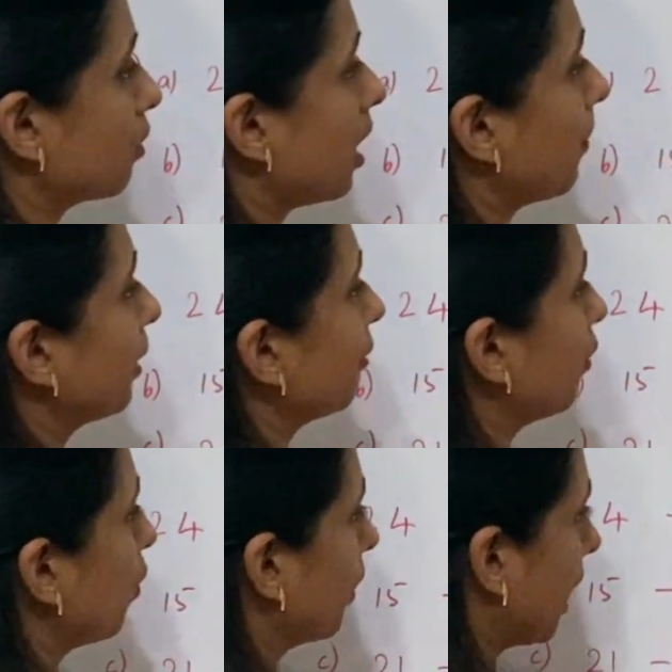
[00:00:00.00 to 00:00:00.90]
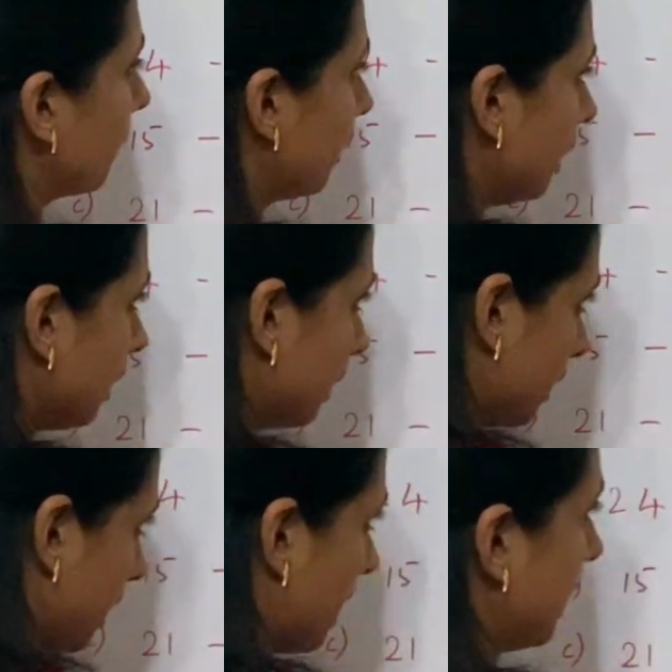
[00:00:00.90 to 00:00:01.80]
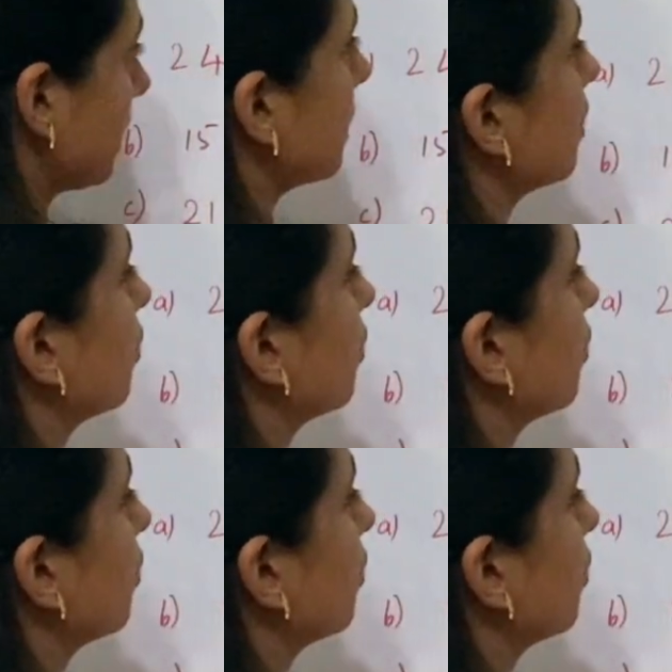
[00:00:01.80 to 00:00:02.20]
come in 4 table? Yes.